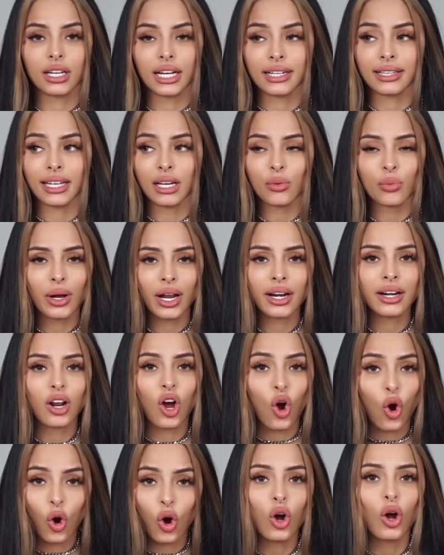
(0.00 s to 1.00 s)
Like they went
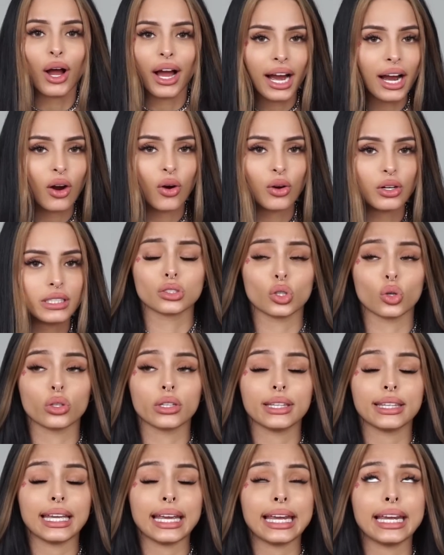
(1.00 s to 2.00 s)
all out. So
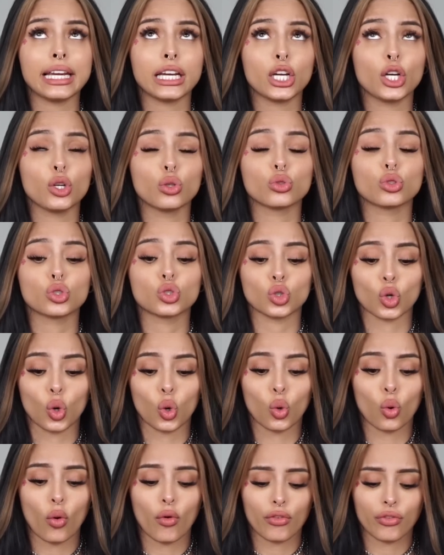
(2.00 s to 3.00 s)
thank you
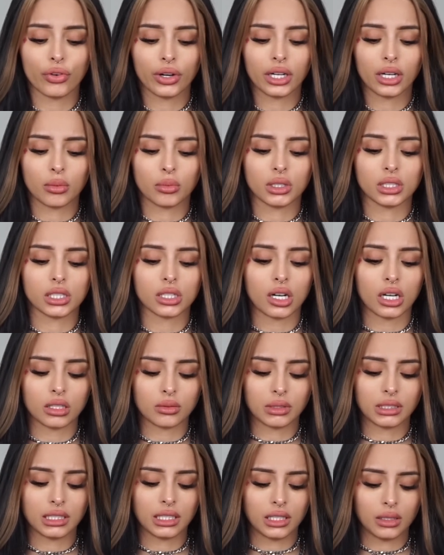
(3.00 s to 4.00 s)
so freaking much,
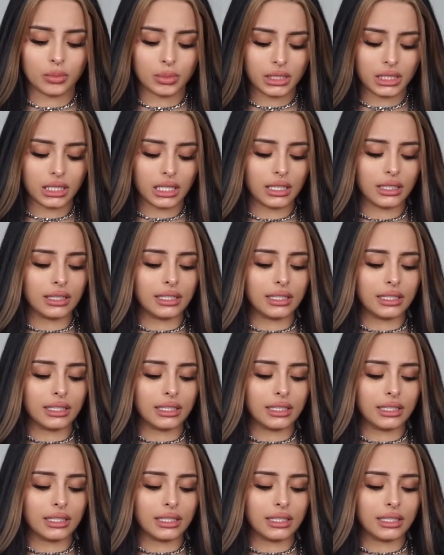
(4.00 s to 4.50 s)
Cosmetics.